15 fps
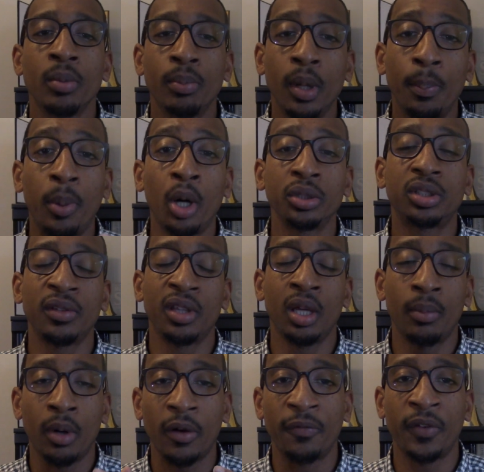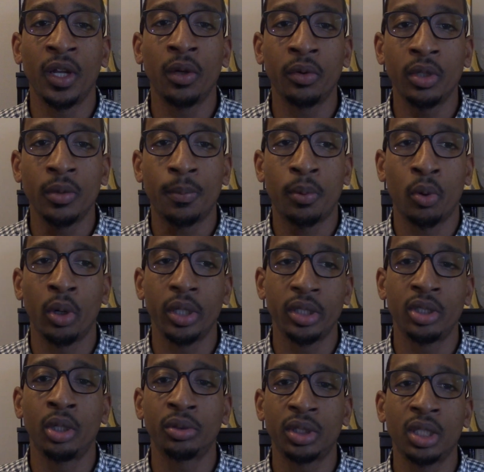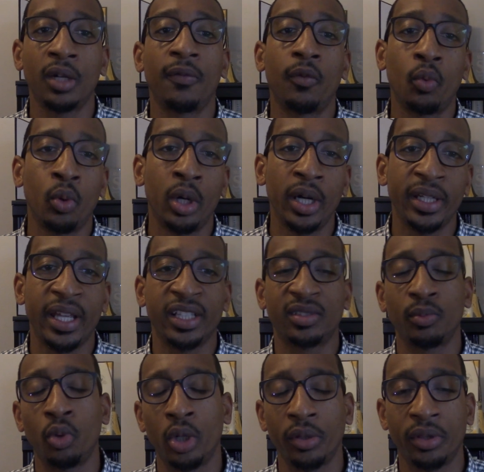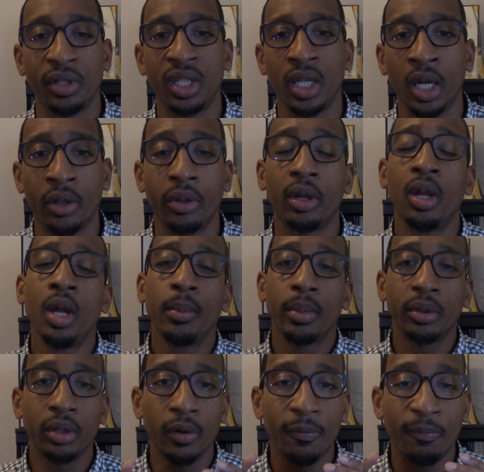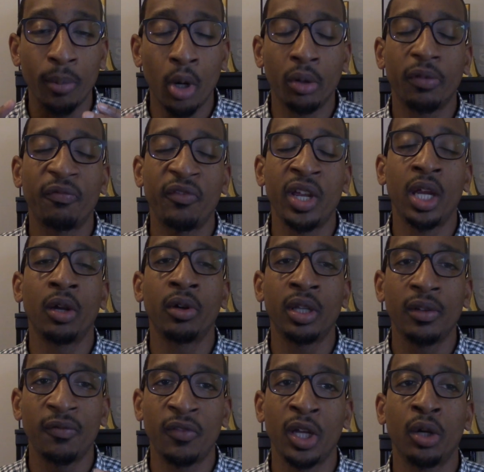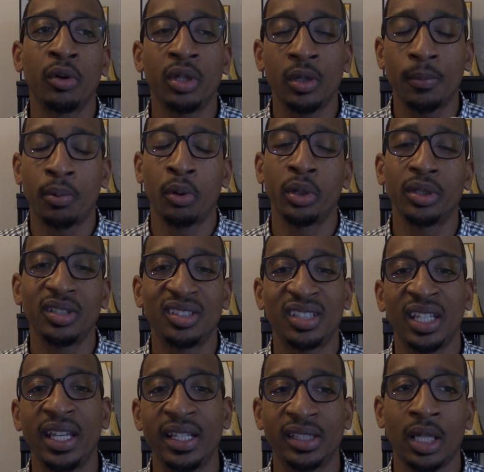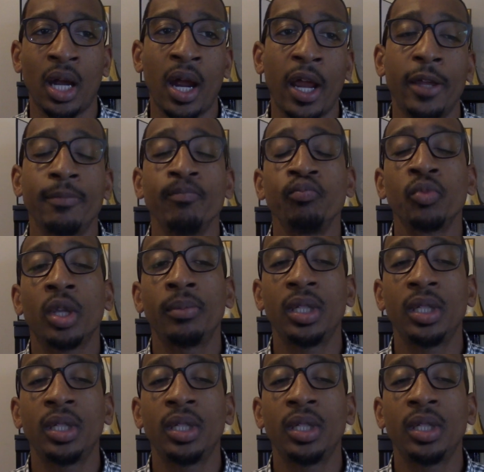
But both of them are very important. Don't think of one as more than the other, but they're both very, very important things, all right?